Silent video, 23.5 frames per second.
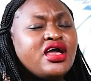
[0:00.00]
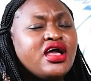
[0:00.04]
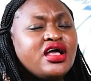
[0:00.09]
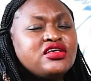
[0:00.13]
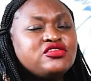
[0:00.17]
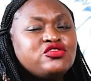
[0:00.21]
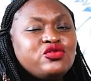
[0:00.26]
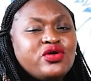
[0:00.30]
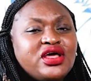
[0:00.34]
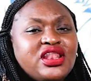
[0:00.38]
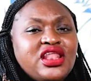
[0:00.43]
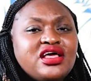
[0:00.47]

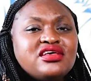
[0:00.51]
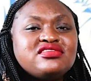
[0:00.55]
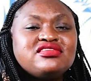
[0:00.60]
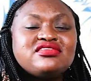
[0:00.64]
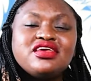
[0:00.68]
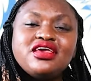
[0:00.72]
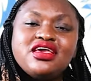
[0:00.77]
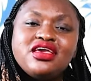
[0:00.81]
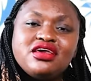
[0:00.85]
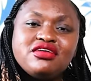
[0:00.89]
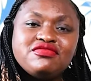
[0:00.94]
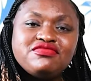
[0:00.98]
as well
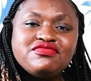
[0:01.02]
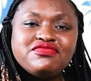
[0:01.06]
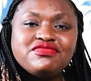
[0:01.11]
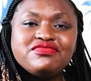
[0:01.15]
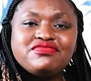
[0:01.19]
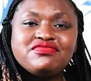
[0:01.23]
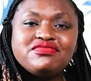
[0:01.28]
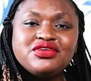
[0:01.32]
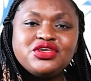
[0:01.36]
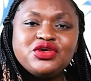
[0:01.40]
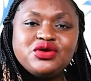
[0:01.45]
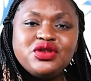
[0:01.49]
as
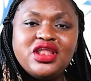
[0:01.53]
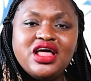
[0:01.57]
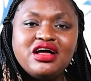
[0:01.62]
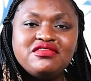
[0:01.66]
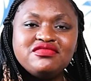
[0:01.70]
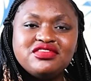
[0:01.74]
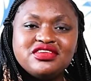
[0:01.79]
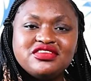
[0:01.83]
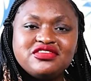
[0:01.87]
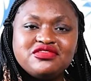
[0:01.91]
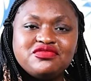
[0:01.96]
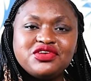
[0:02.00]
if you
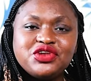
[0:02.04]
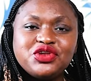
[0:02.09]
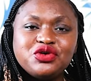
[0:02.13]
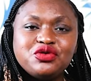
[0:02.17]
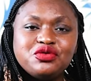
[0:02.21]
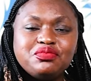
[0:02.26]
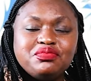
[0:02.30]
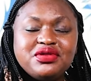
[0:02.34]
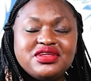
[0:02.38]
love this video,